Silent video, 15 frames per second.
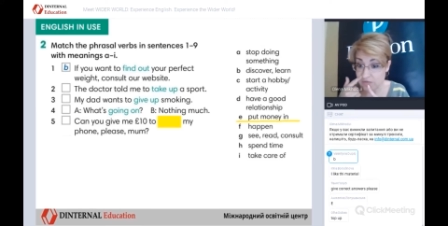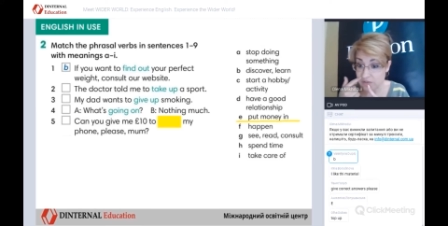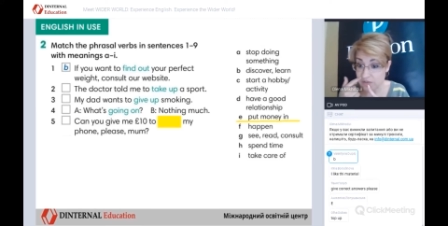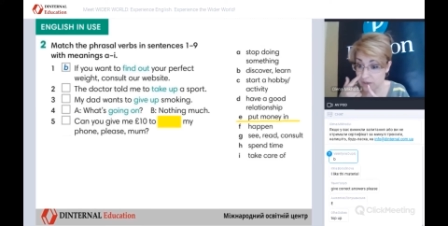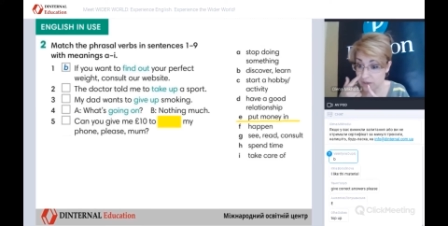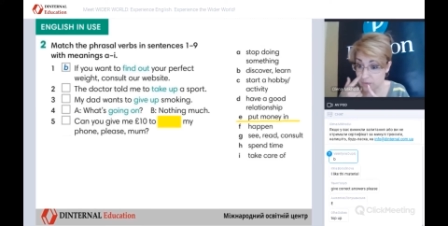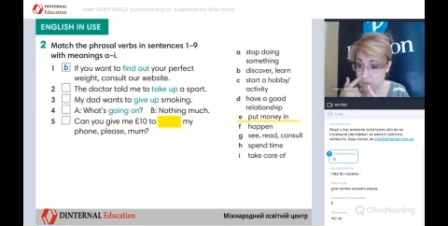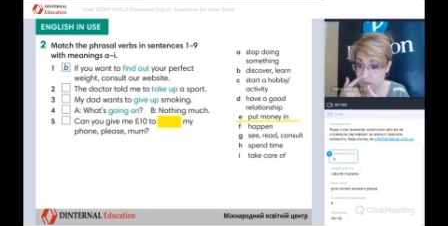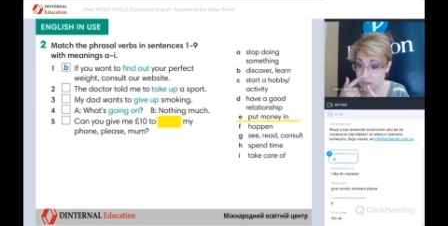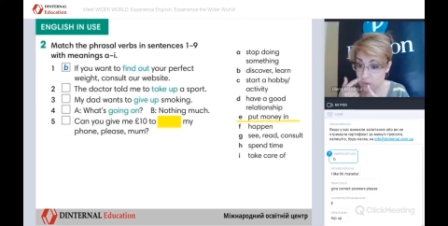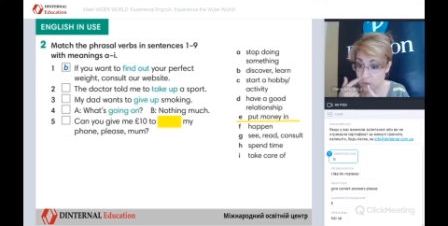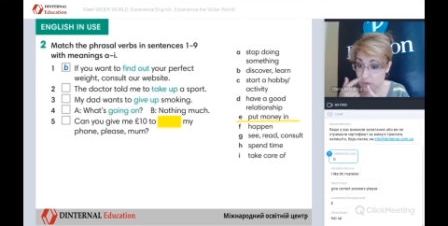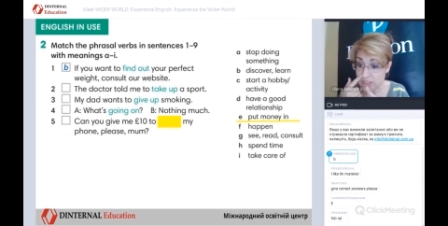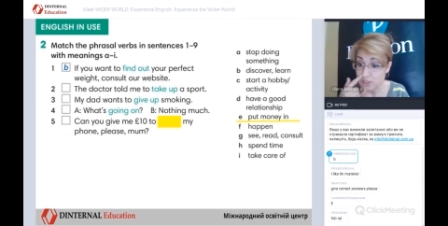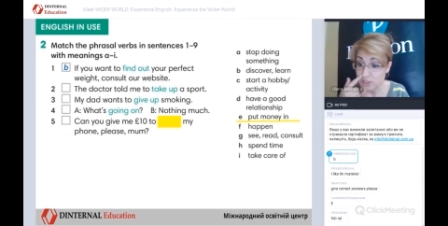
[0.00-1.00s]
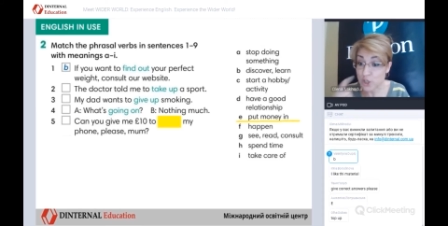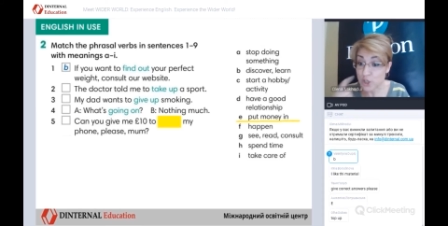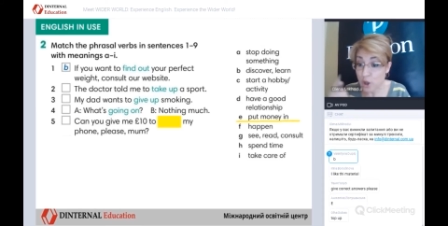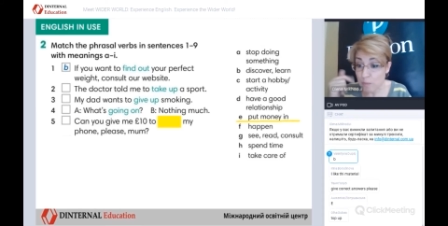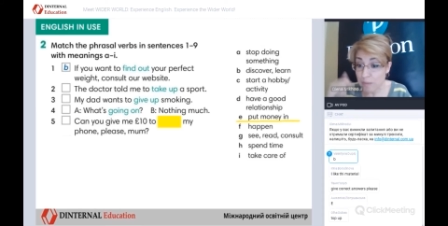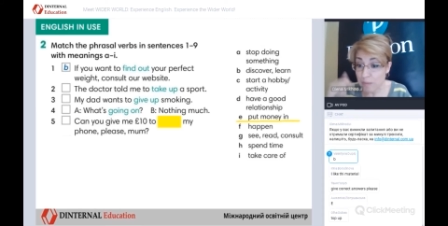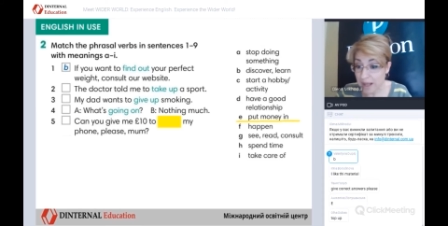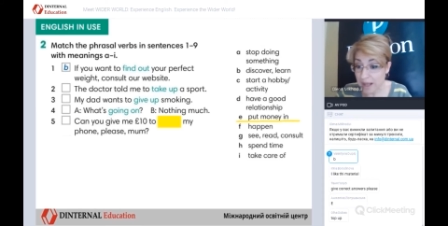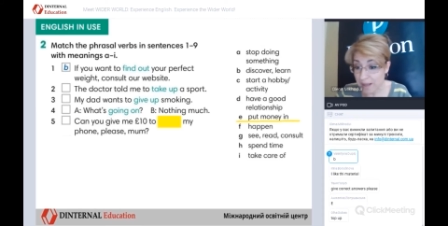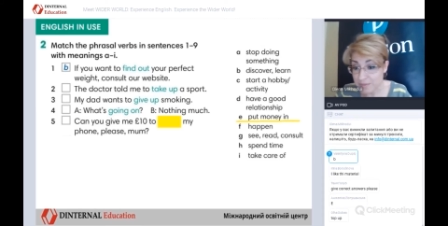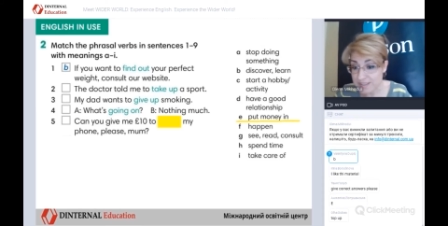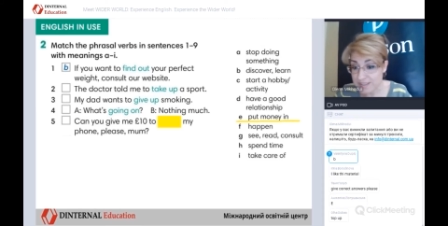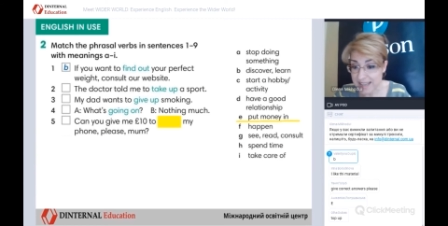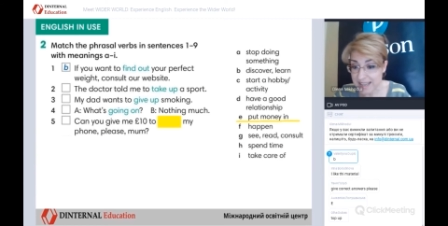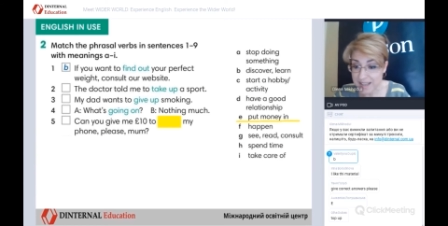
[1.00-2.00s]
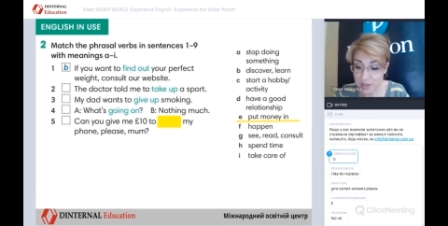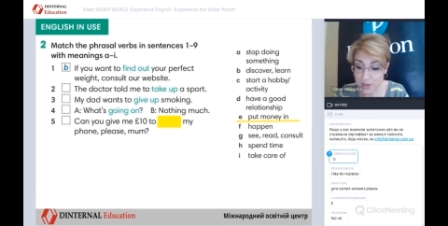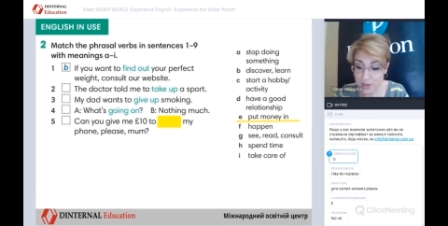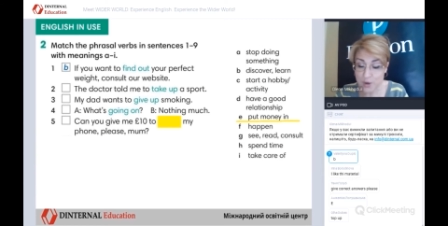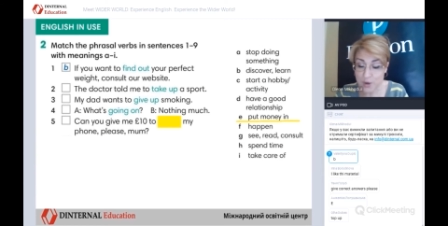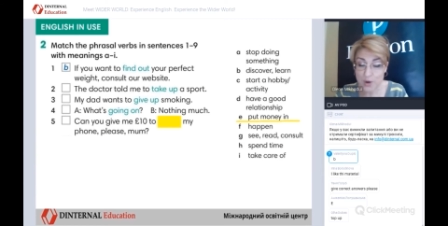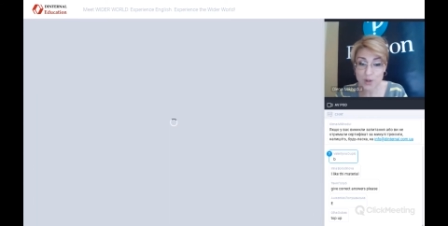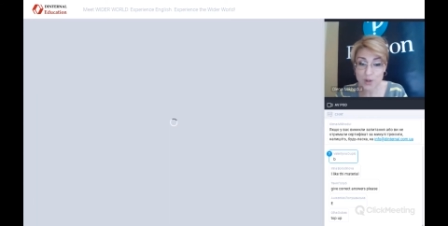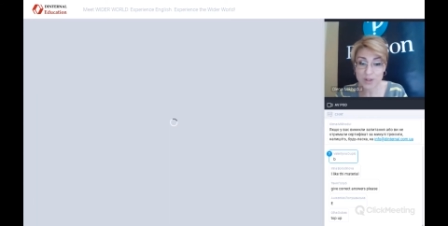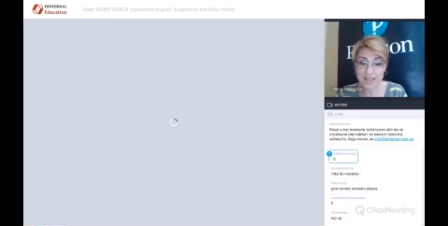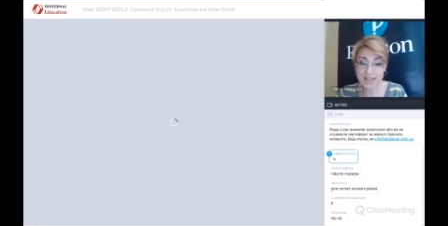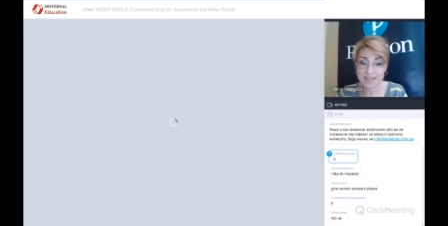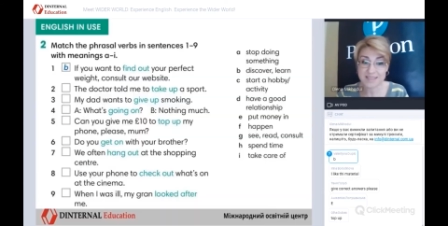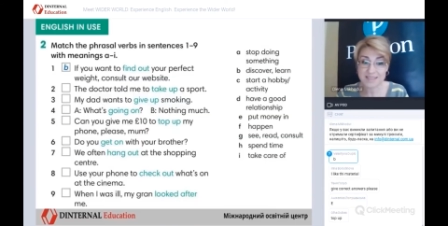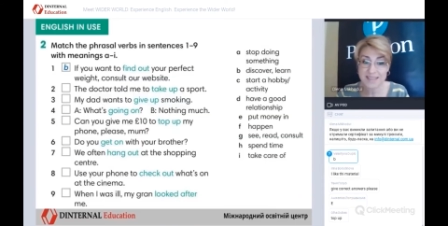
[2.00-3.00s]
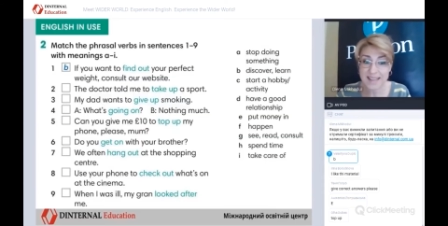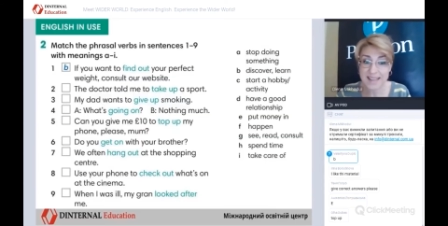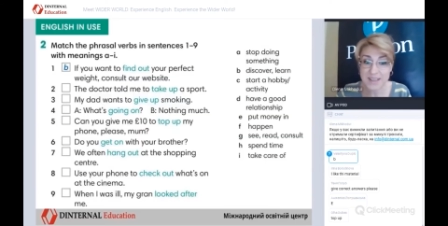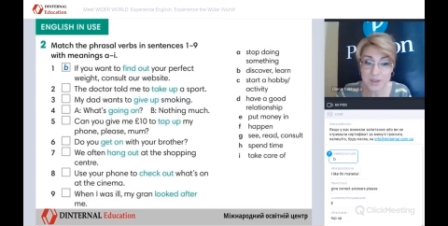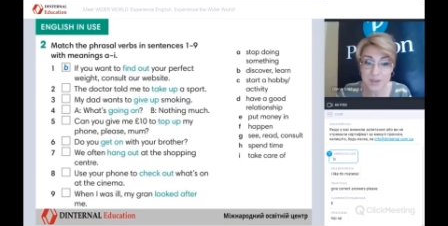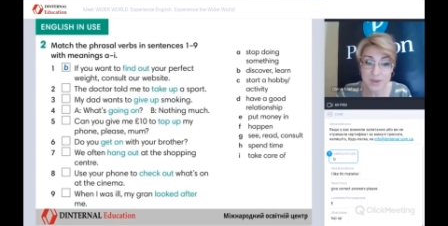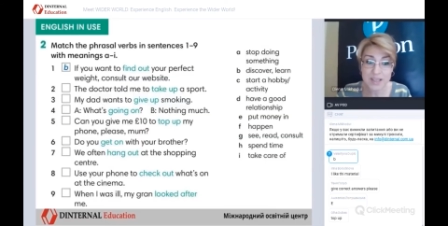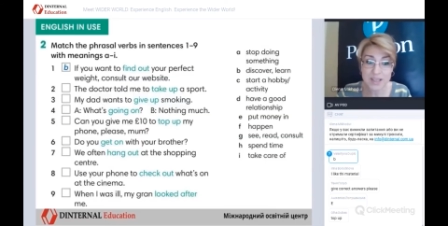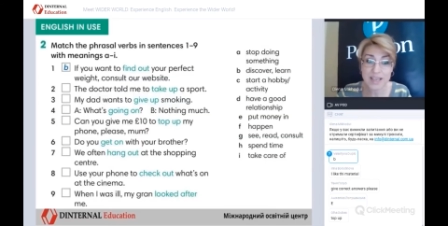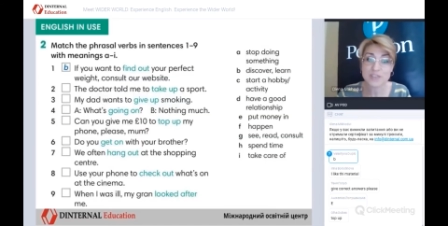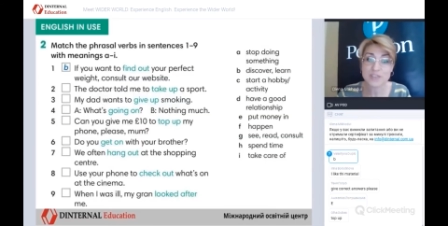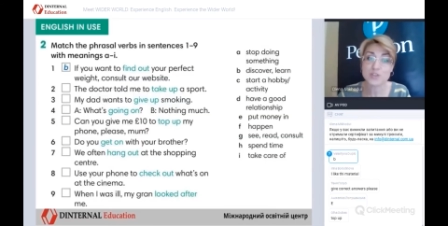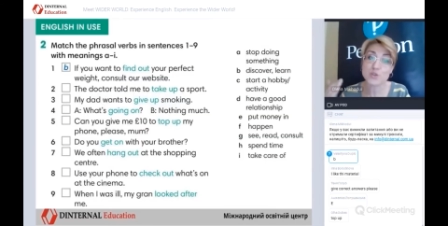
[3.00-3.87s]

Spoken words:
verb, which we need, top up, thank you, Olga, thank you, yeah,